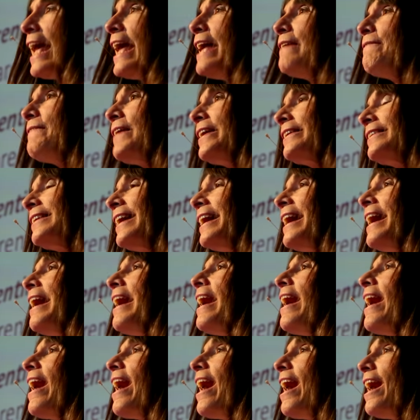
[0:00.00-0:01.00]
In fact,
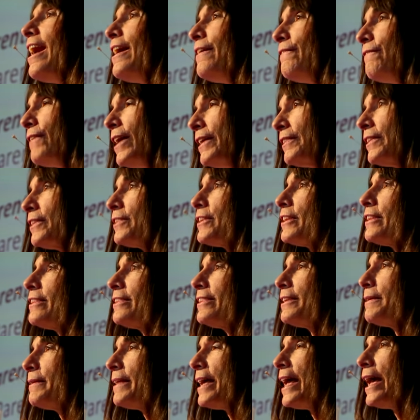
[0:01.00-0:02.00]
I find
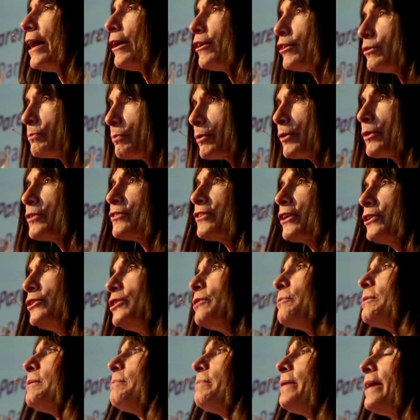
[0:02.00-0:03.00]
that the experts on
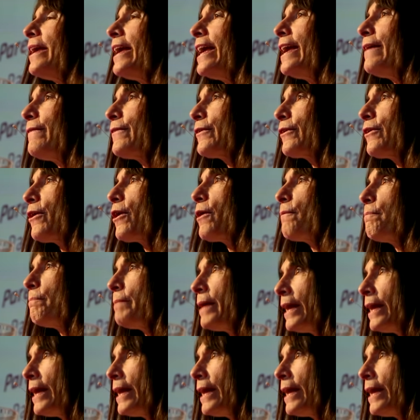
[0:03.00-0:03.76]
human behavior are